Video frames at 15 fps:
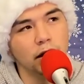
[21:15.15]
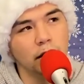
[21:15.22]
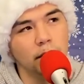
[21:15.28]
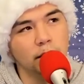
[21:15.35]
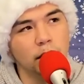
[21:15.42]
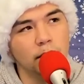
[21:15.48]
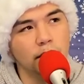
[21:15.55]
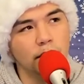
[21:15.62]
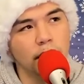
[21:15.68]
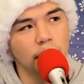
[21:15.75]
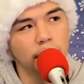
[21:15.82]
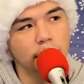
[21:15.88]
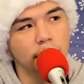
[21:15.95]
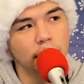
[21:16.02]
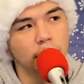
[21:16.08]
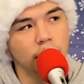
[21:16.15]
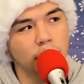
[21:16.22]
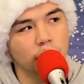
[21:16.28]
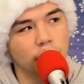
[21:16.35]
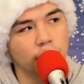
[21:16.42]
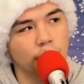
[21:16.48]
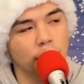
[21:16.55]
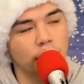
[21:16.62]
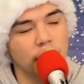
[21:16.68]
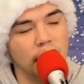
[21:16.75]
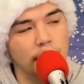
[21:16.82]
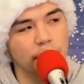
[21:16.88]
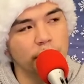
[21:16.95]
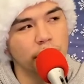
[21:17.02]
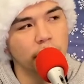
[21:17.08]
people out there who are from where
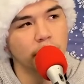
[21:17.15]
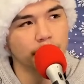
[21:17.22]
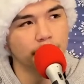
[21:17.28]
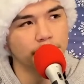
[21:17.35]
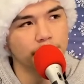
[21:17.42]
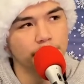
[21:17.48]
I'm from,